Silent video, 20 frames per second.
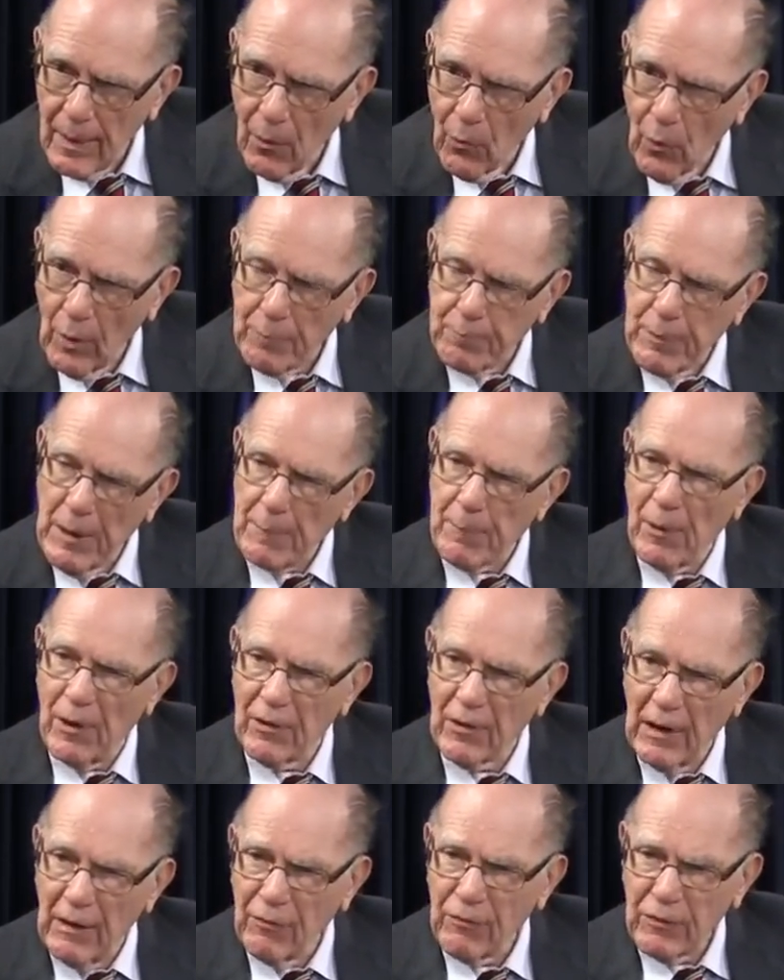What
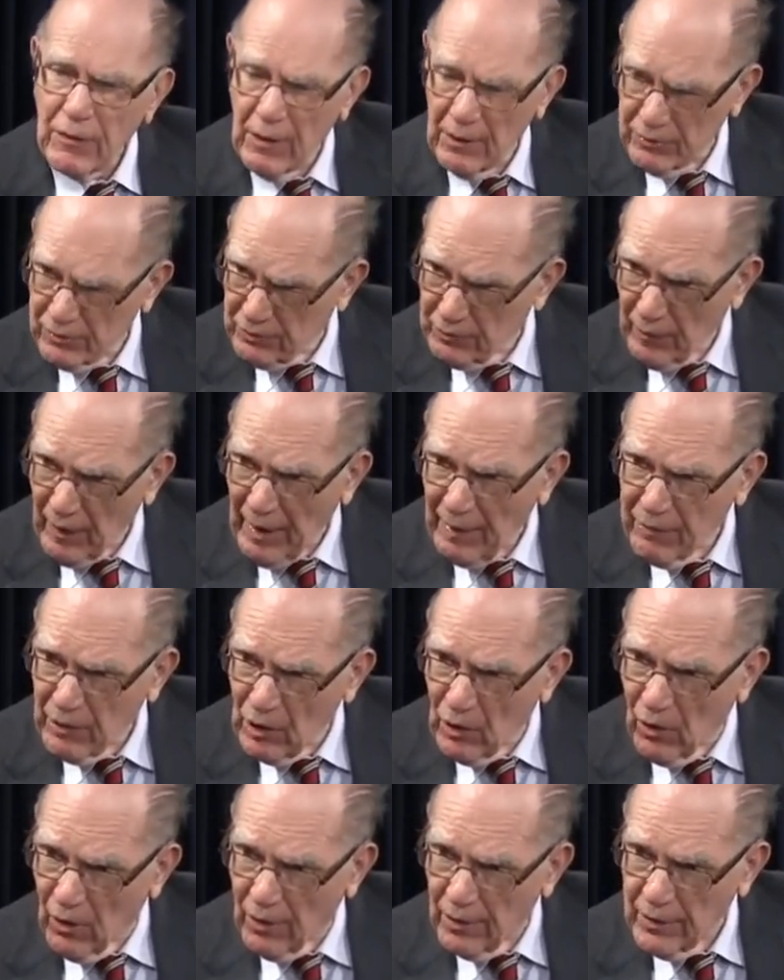people are
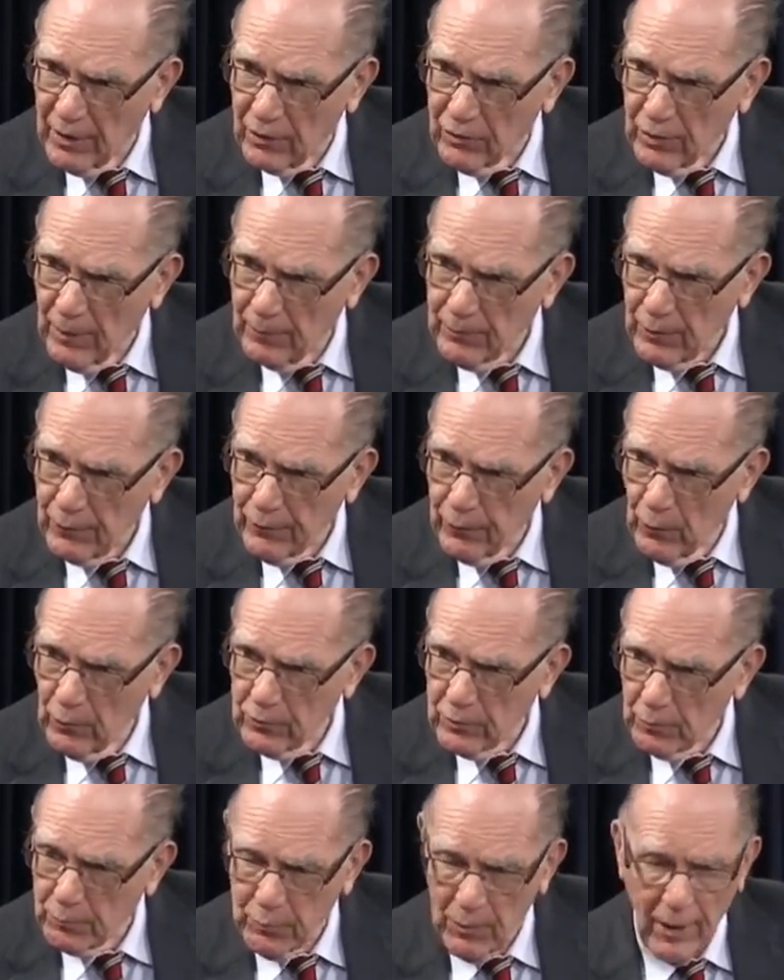surviving on in terms of
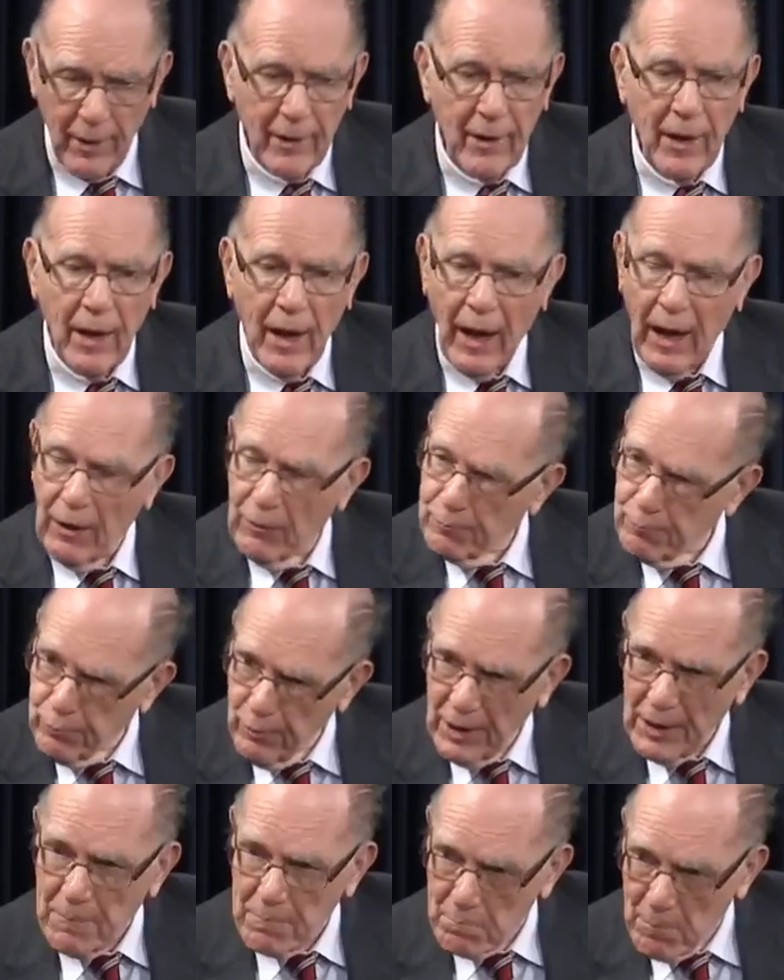food supply is
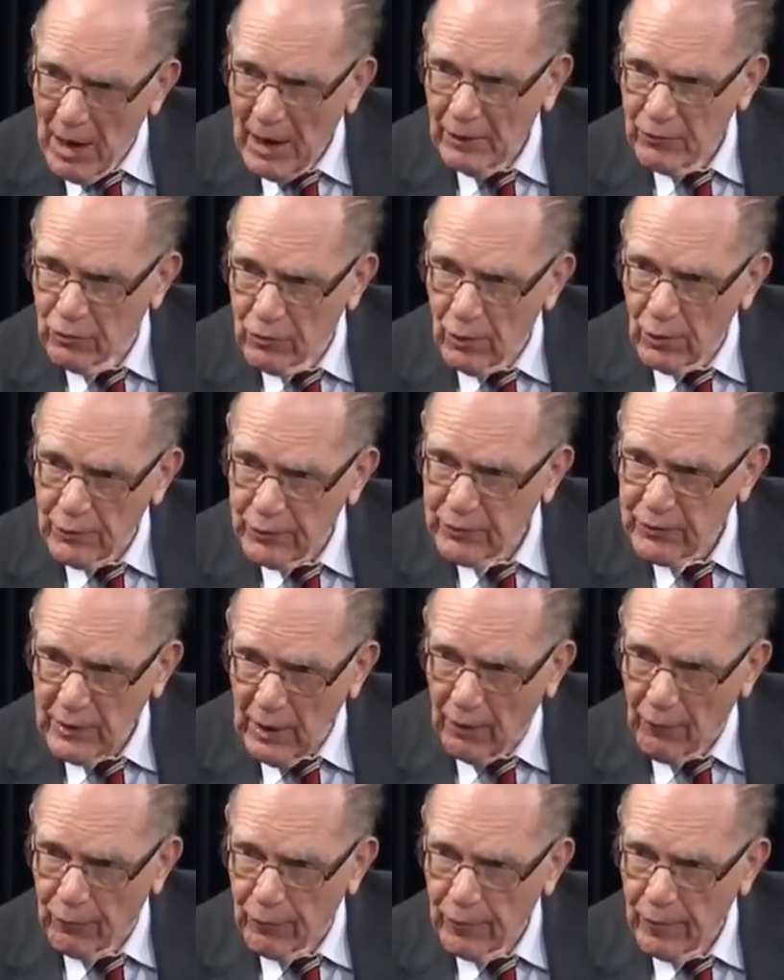pretty marginal
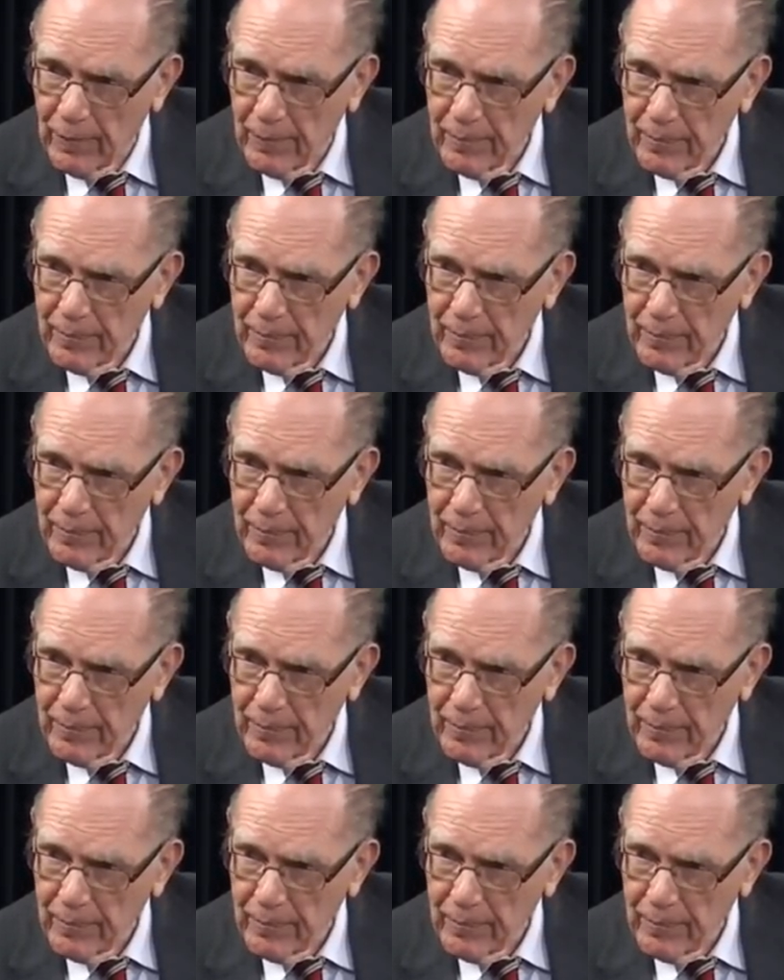stuff.